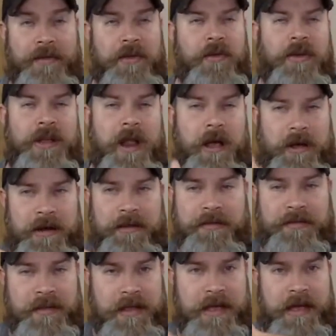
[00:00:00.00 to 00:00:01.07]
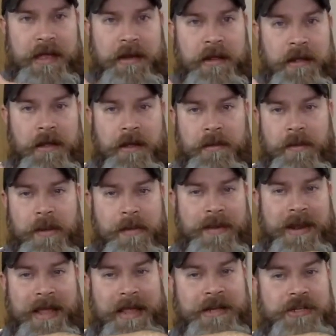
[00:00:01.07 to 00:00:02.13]
So you're really not going to see it,
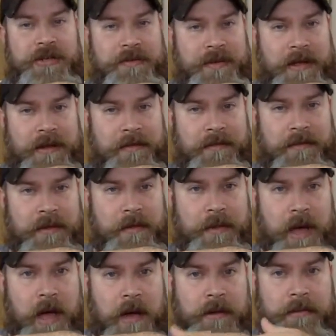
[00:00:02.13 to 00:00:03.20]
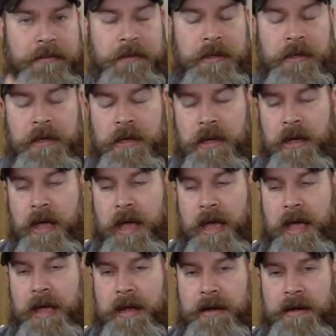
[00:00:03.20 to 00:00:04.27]
maybe an inch of it from the bottom.
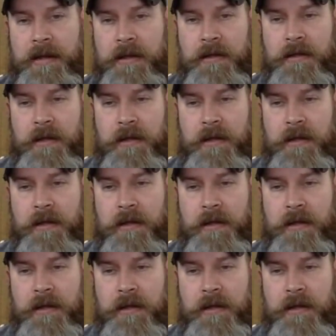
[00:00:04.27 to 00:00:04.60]
And